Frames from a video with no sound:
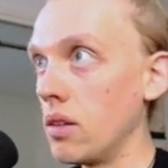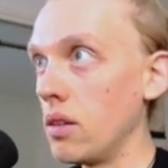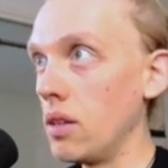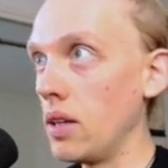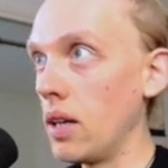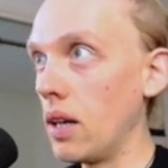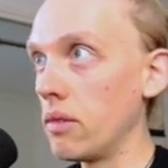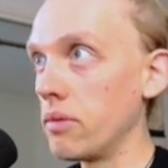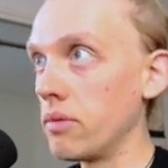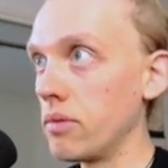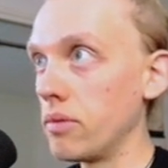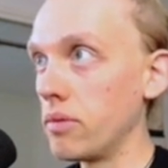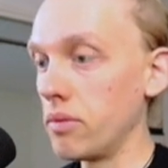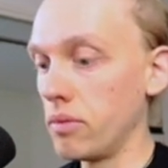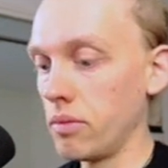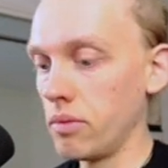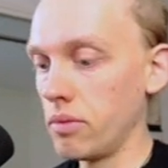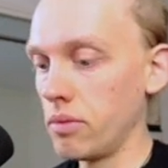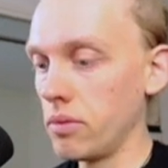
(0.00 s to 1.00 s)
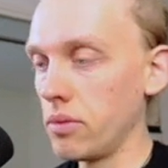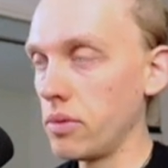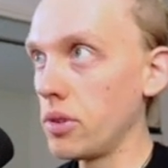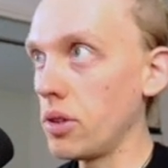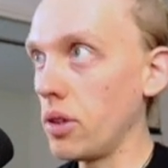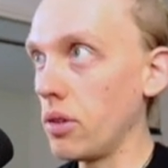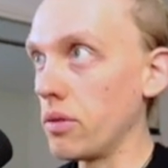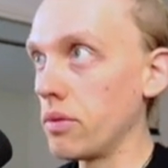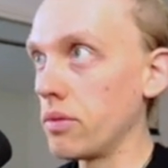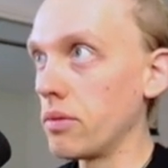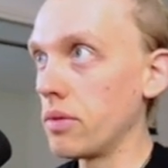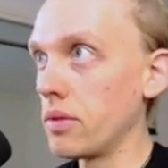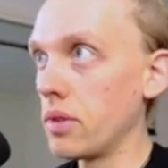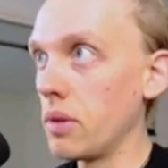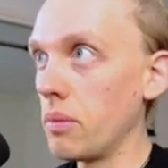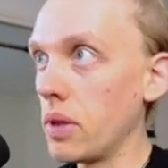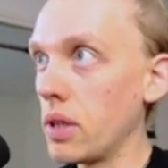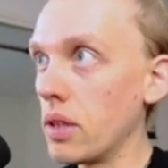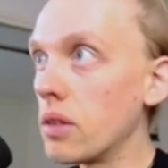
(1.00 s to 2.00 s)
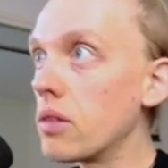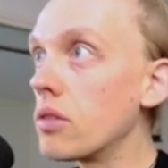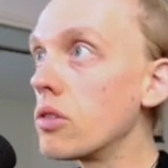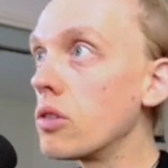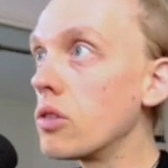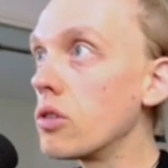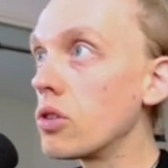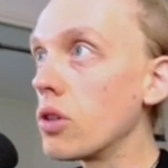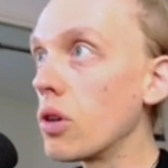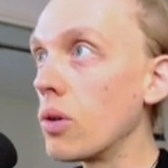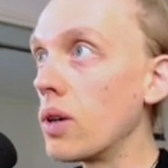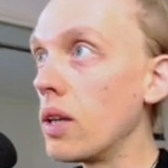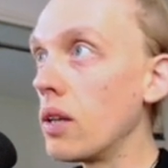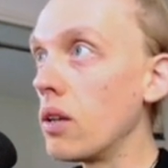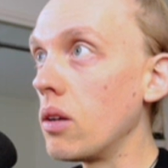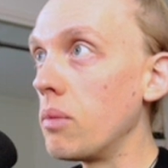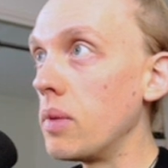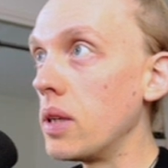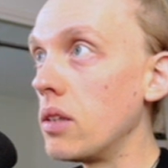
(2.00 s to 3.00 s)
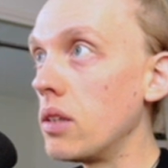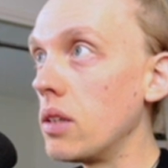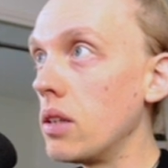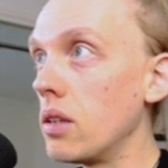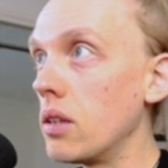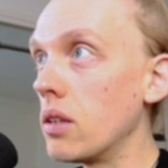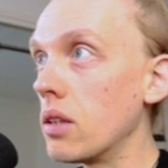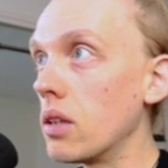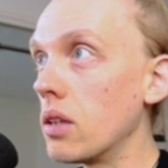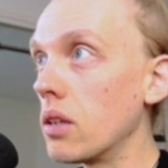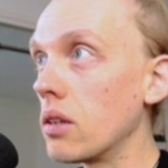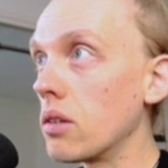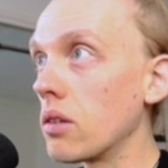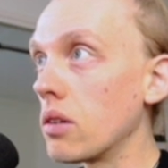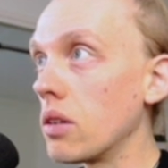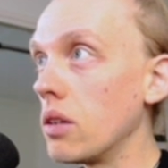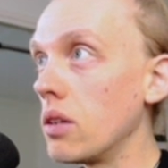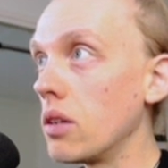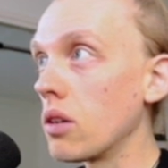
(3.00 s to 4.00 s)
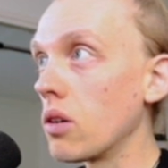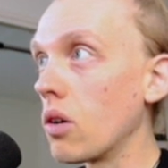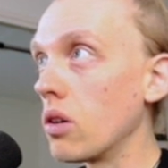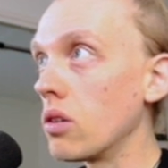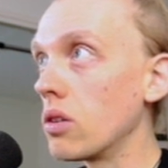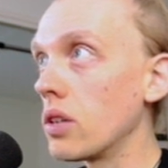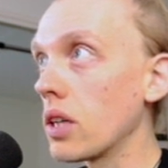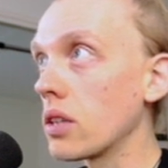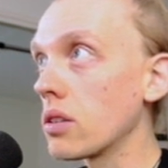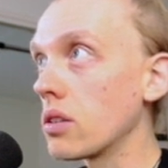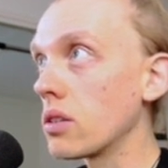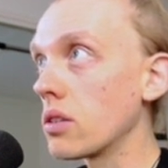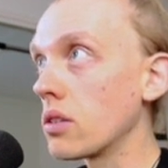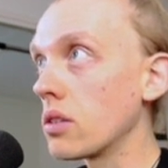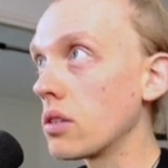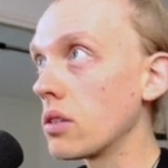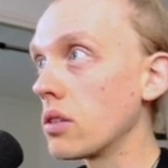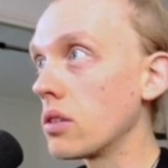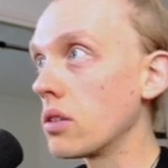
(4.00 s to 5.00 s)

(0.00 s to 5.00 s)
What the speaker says: Yeah, so I might show a little bit in the context.